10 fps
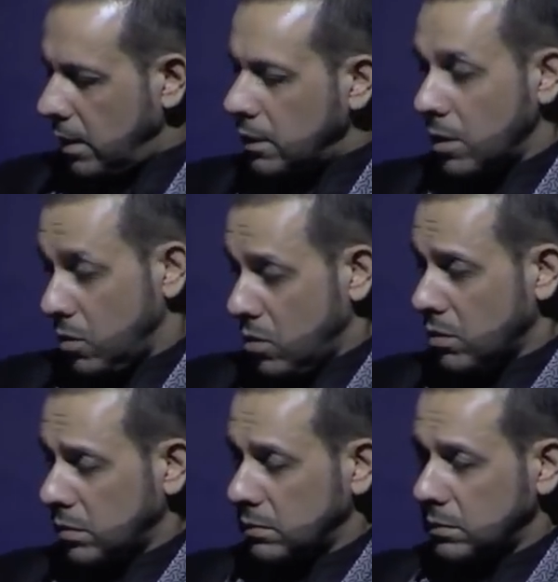
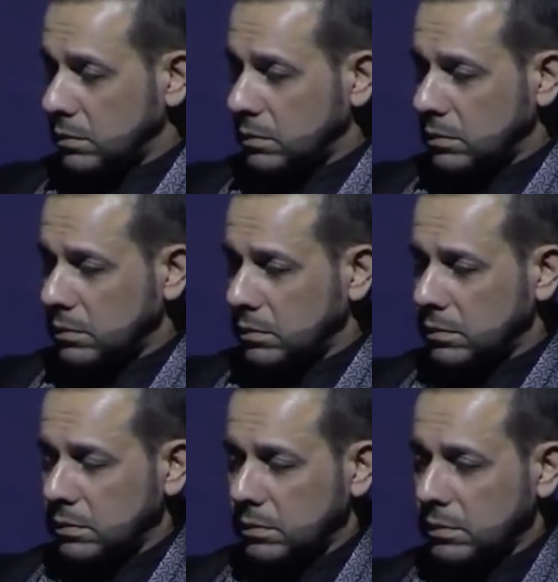No.
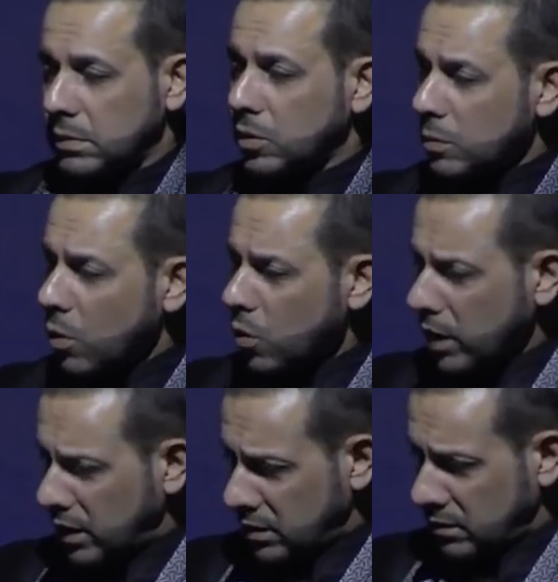Good
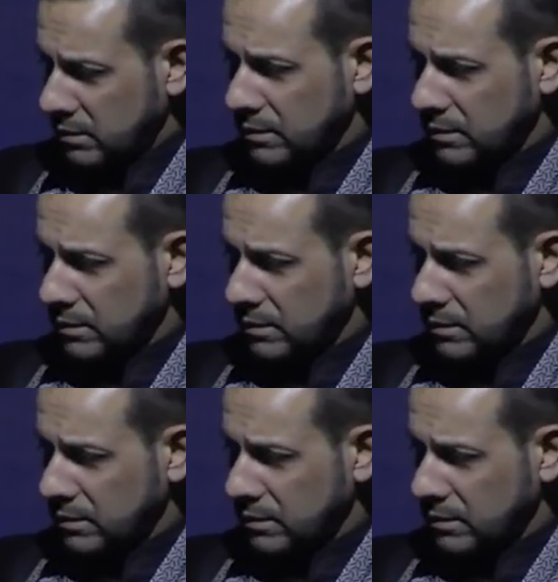morning.